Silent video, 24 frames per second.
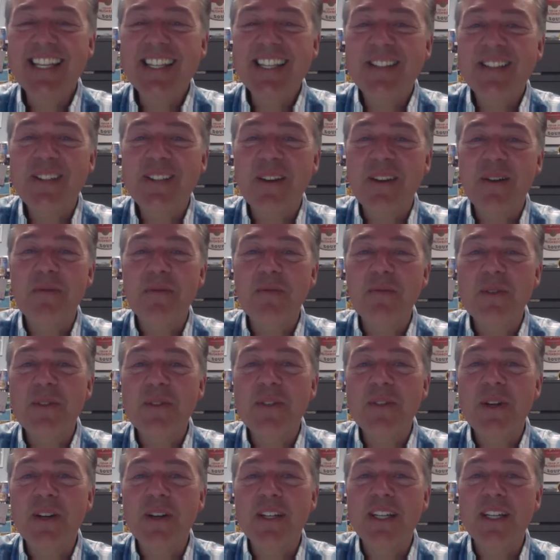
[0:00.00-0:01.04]
So we'll
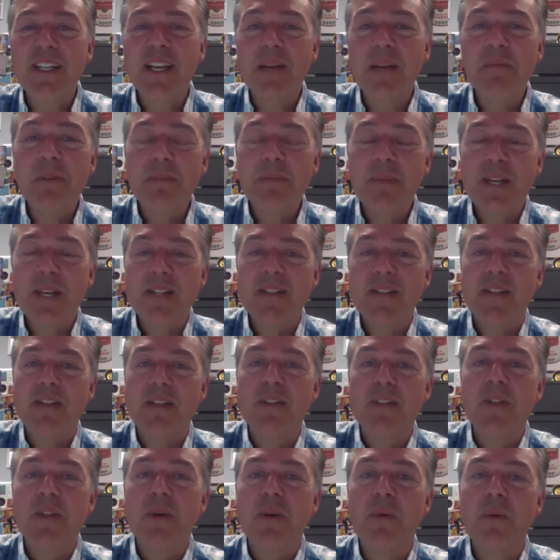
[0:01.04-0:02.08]
start again with
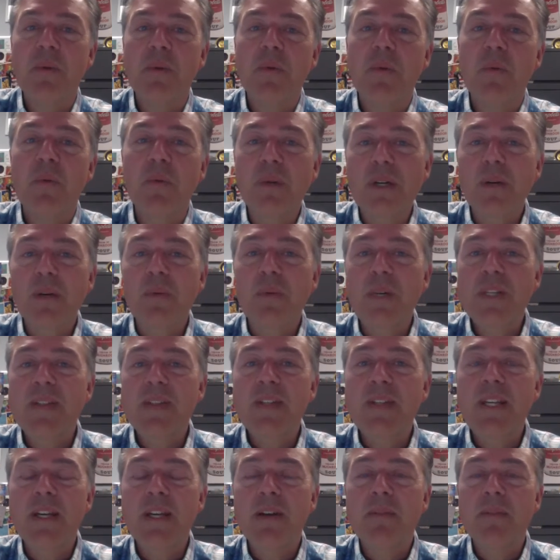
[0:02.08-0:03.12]
basics. So we
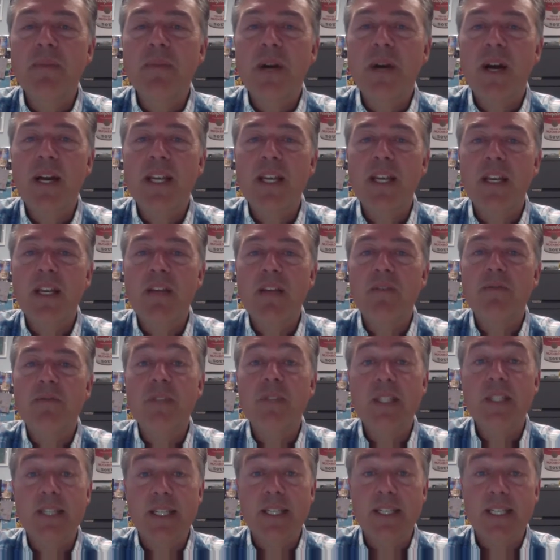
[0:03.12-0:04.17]
see our body
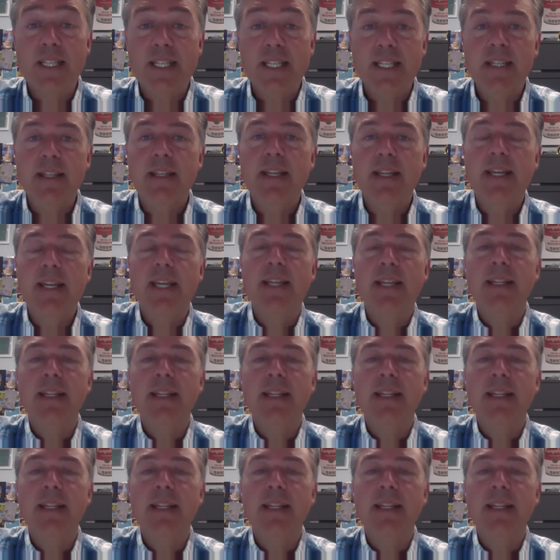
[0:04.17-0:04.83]
physically, and